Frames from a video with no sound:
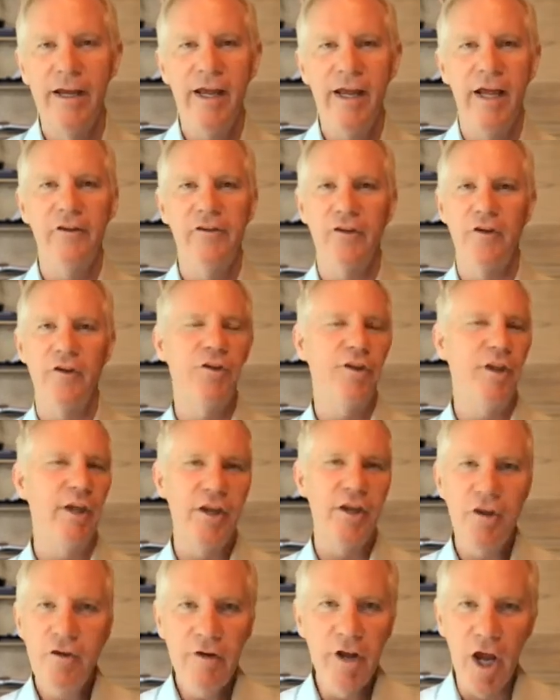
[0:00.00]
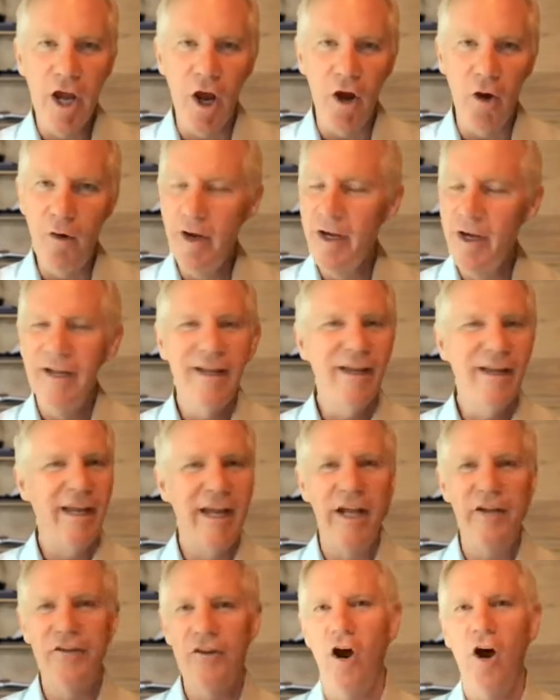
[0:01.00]
And so
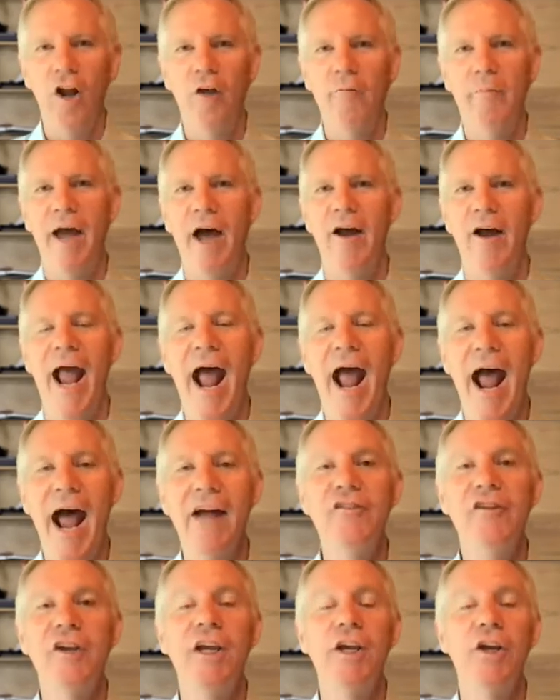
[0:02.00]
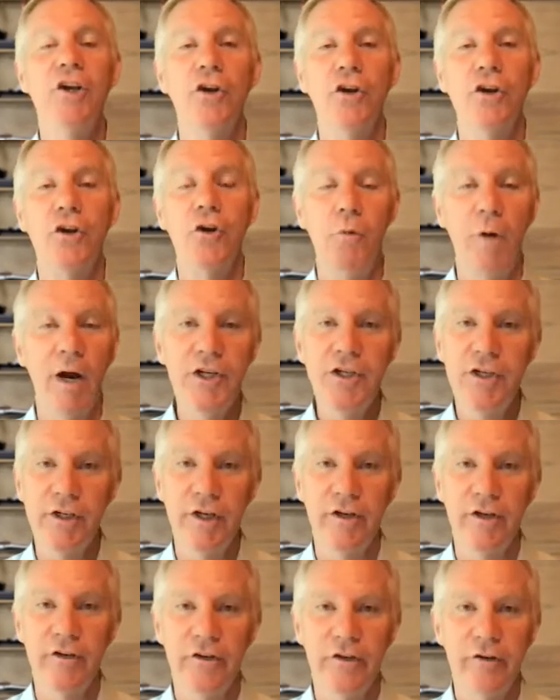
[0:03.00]
it's all about asking good
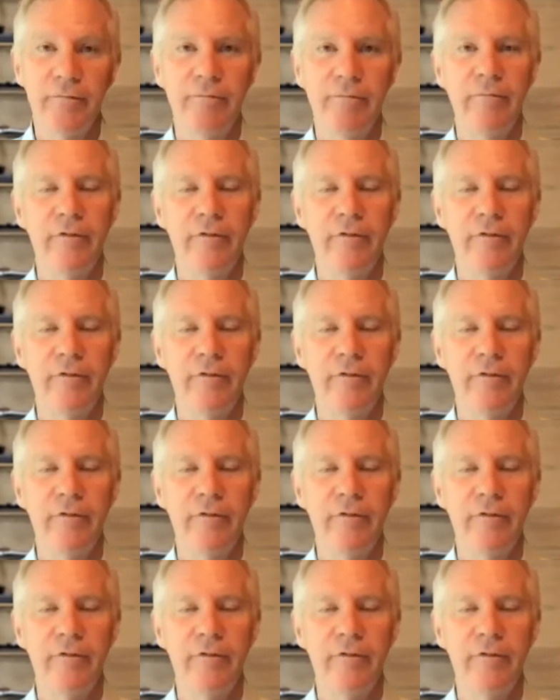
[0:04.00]
questions.